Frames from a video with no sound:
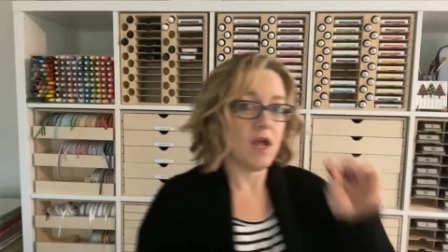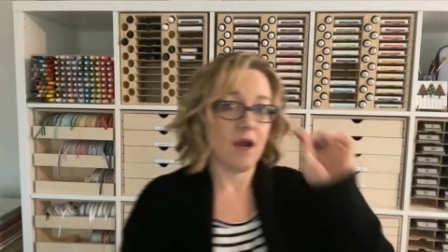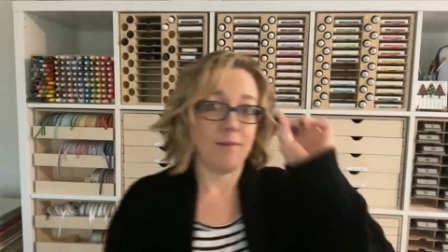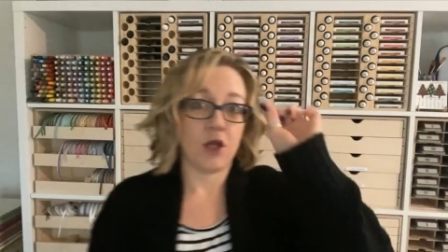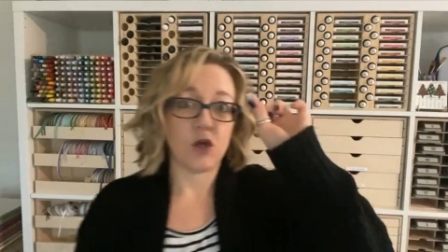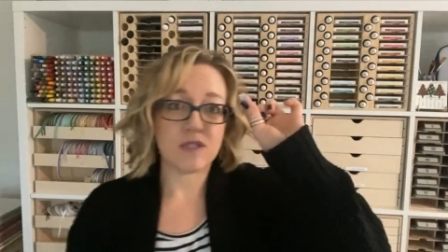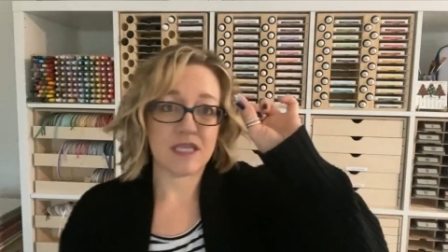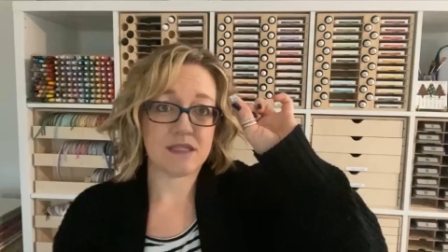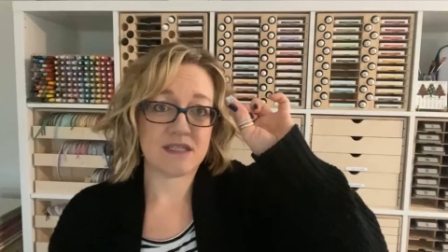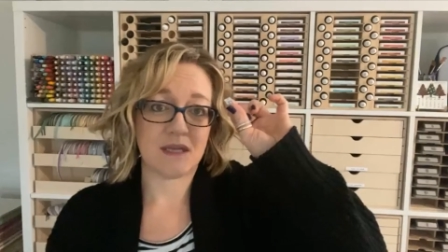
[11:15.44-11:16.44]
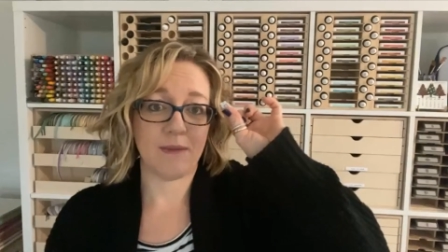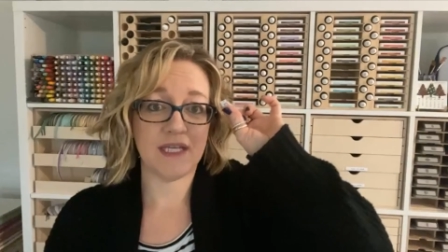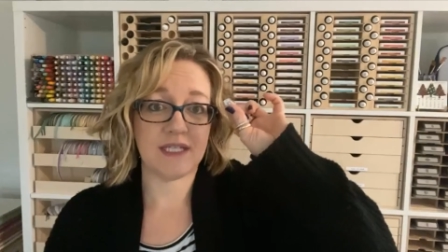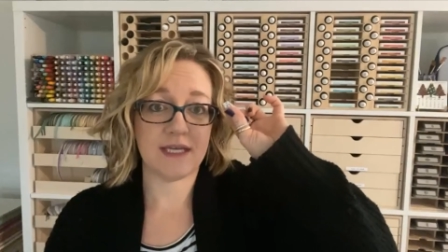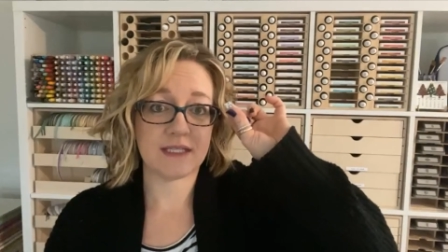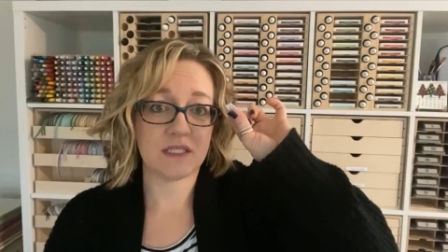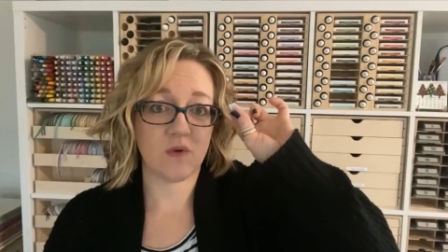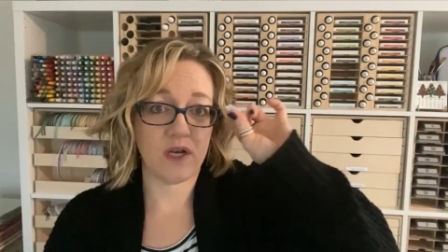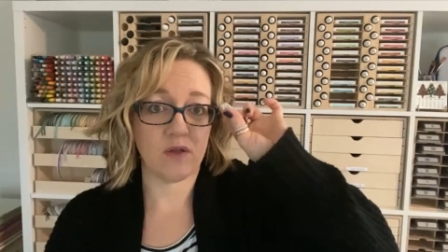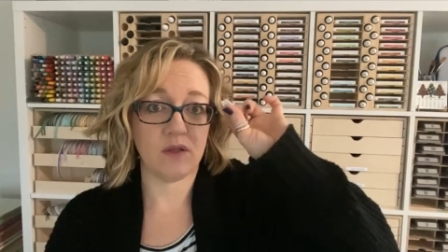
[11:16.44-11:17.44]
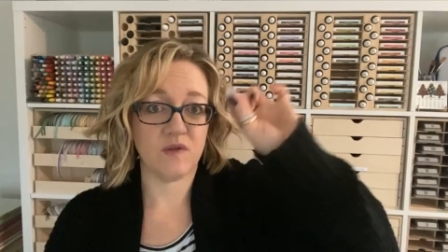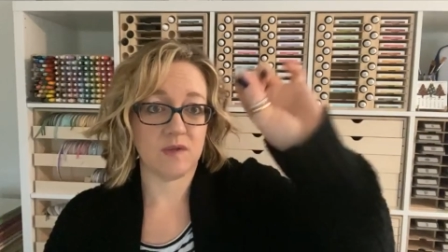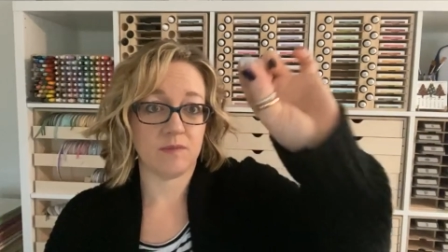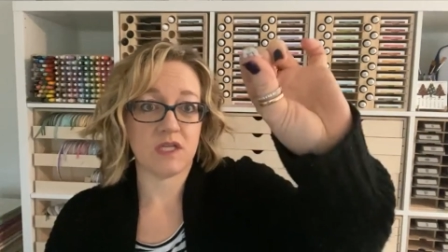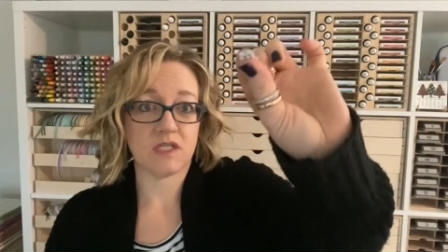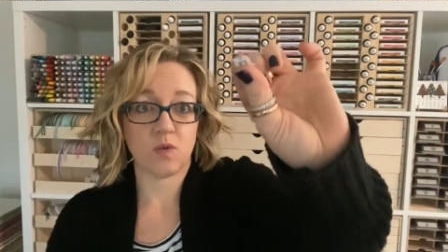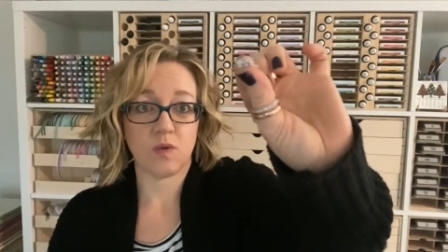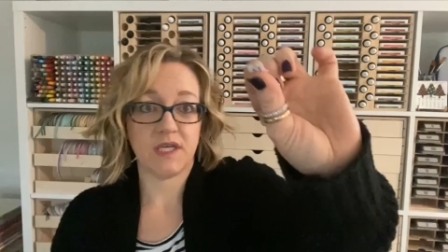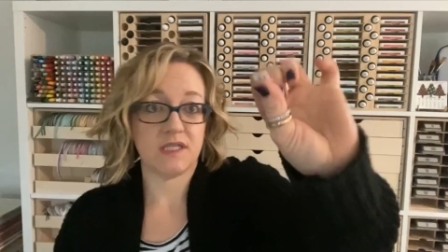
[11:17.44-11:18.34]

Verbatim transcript: I'm gonna go set this on my desk so I don't lose them because they're really